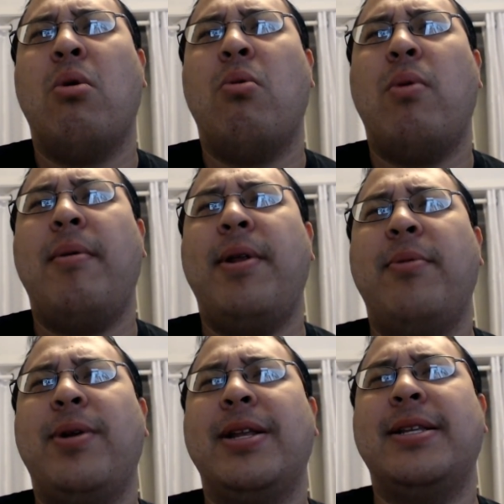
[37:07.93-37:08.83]
Why would
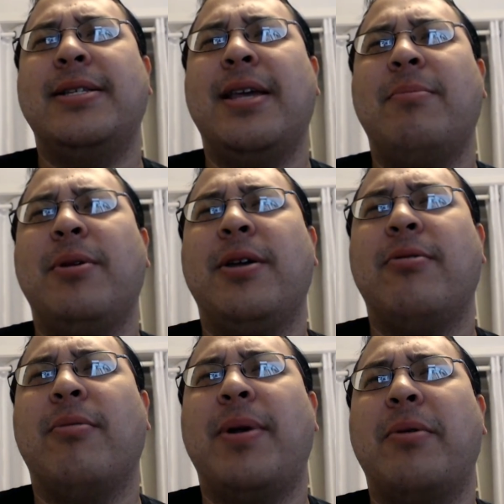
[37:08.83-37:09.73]
I want to disable
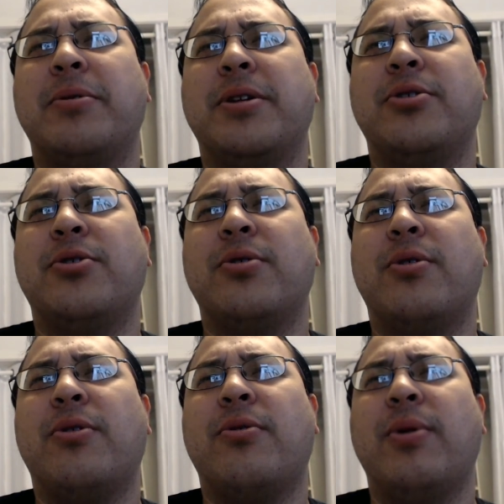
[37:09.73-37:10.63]
hero powers on turn
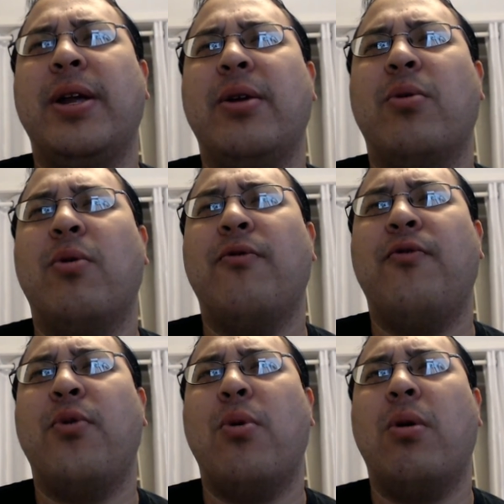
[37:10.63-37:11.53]
3 or
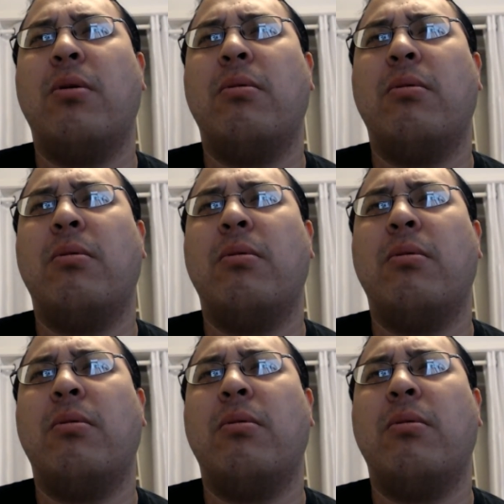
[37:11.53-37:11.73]
4?